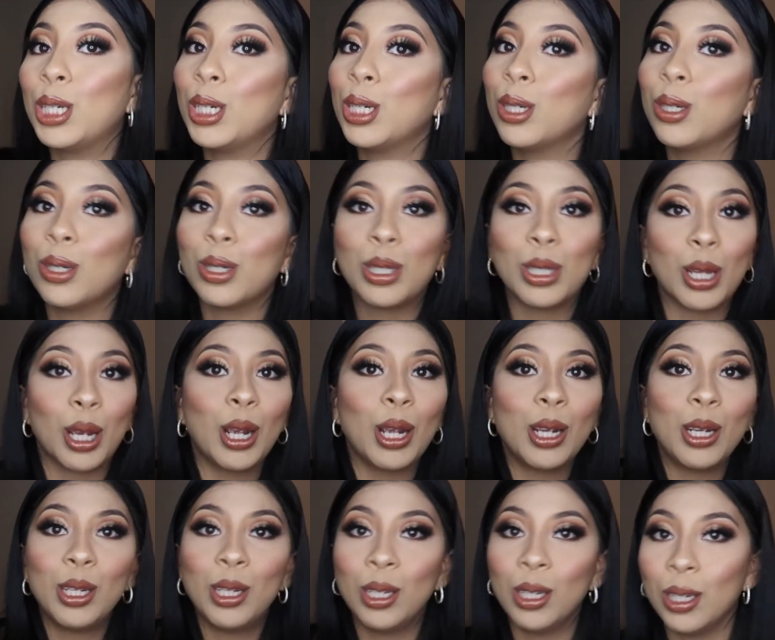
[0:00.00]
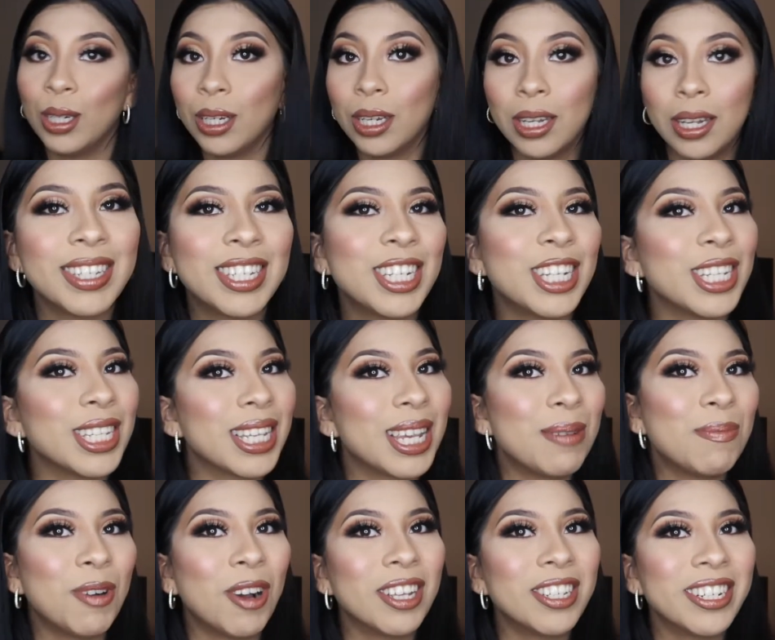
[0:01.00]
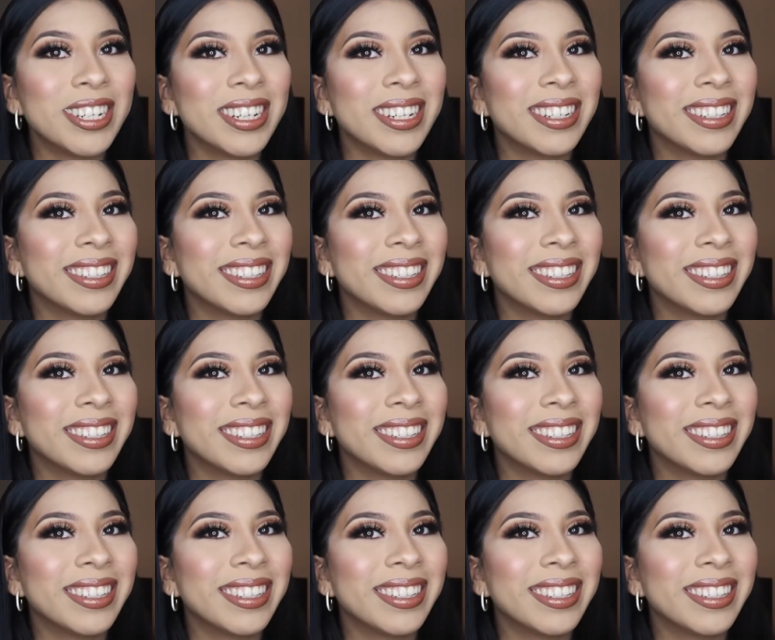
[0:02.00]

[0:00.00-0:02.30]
everything, just keep watching.